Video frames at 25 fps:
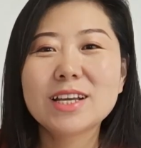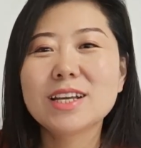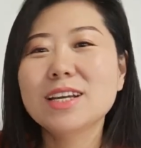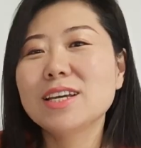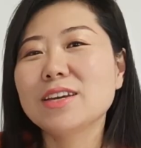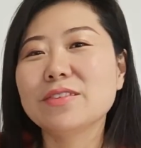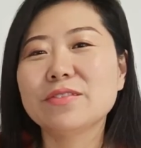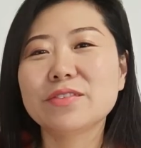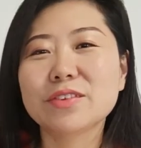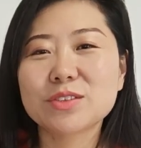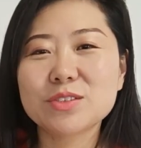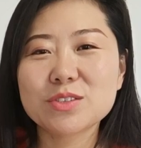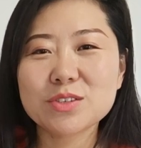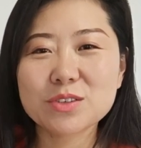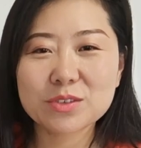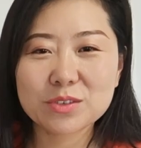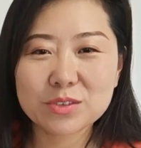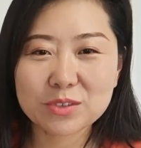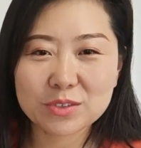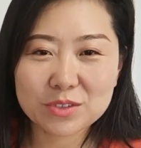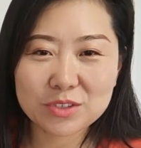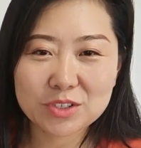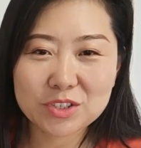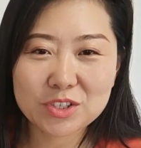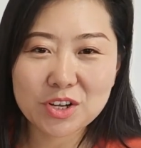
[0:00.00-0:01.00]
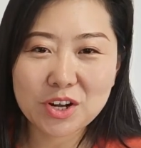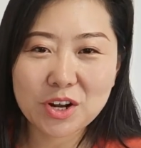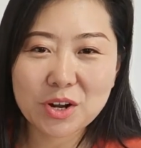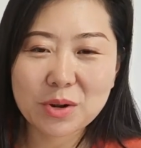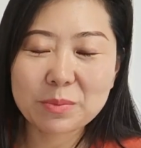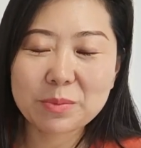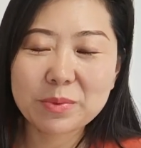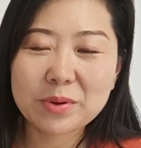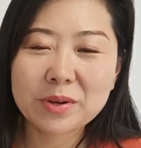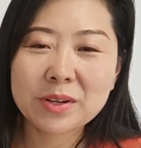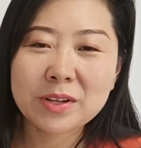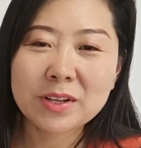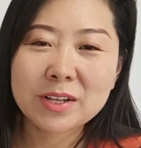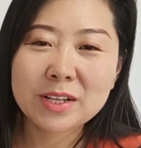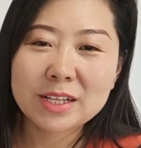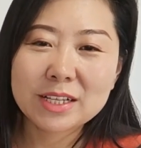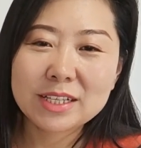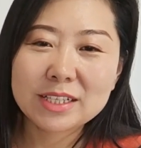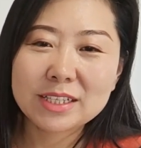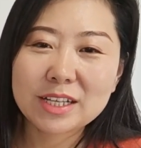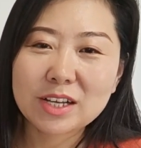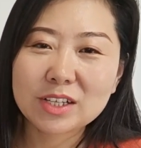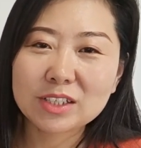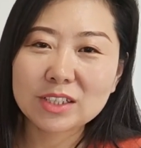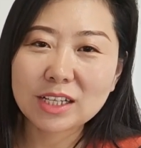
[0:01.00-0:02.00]
If you do, good job.
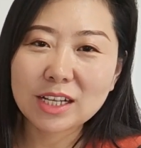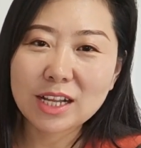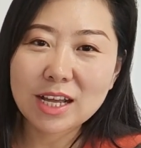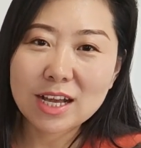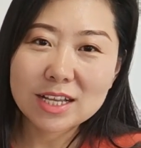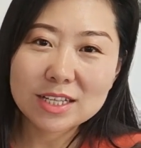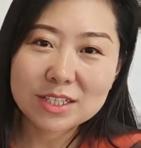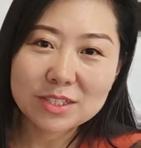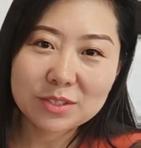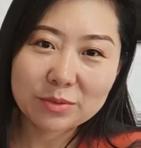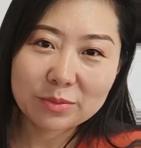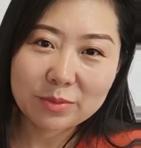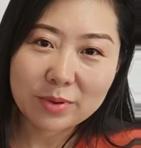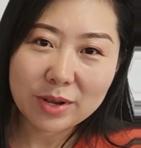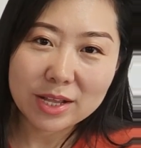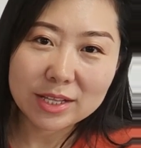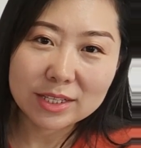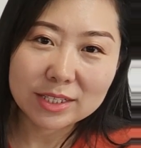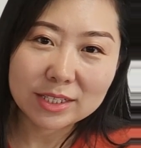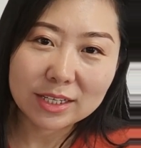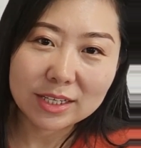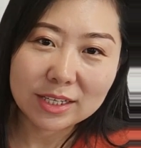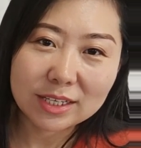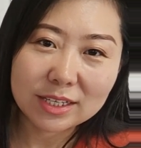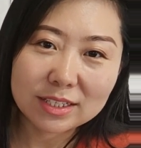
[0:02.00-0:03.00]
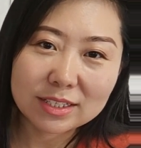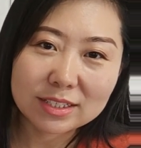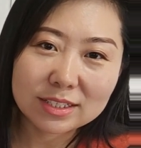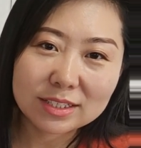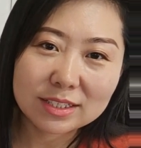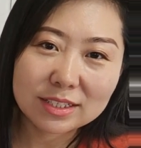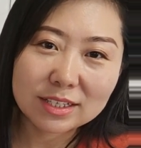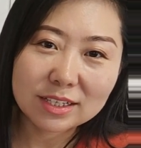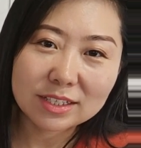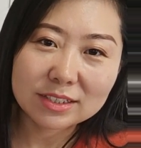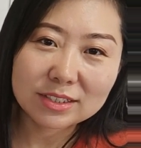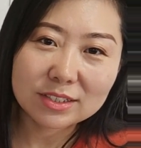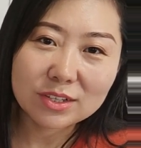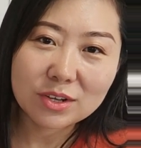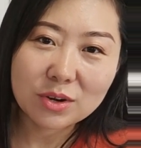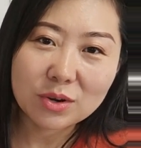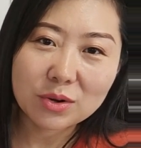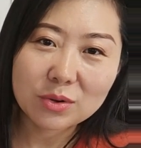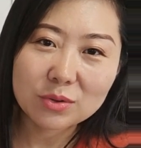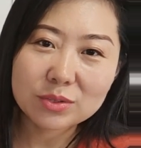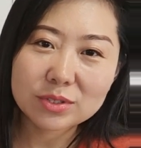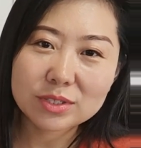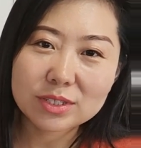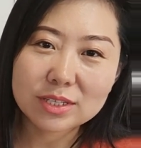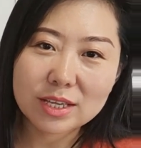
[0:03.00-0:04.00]
Now the last one is the
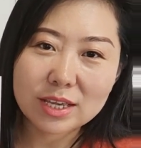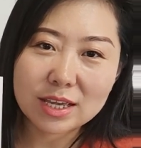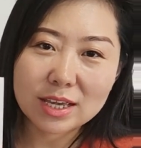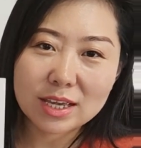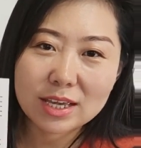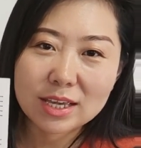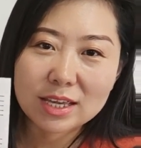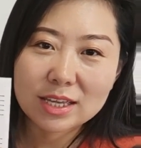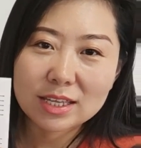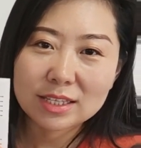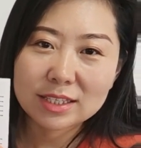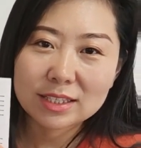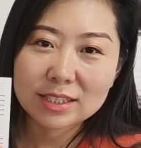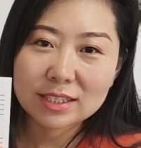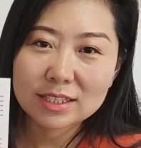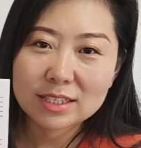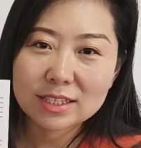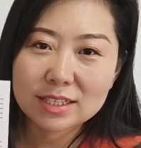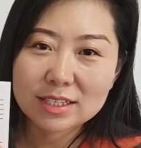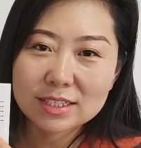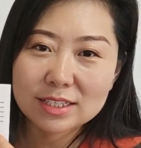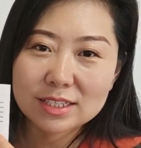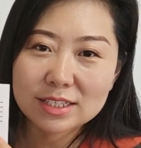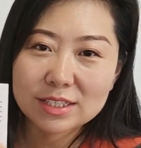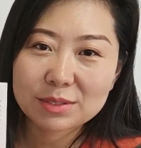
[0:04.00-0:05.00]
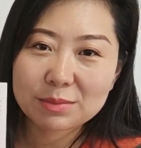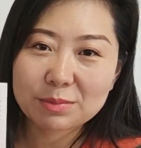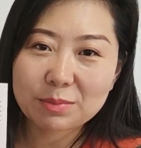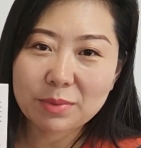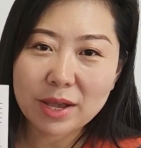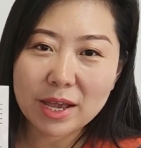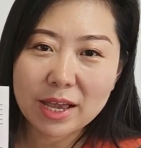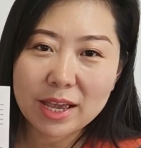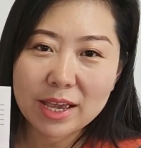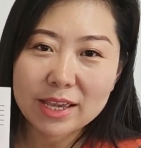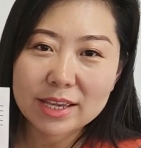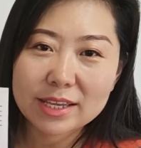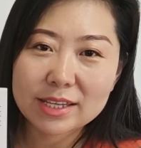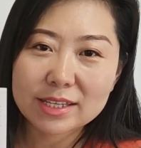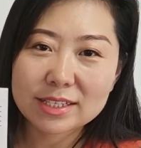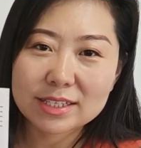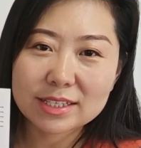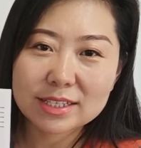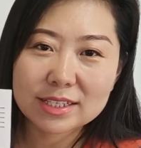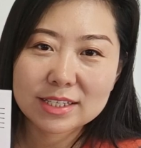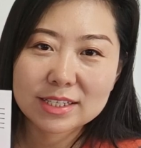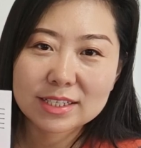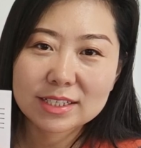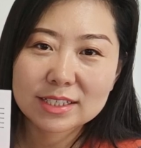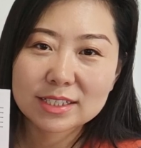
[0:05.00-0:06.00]
note in the
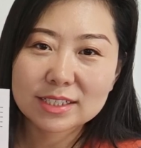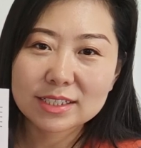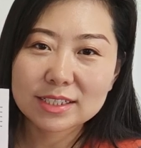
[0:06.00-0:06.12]
space.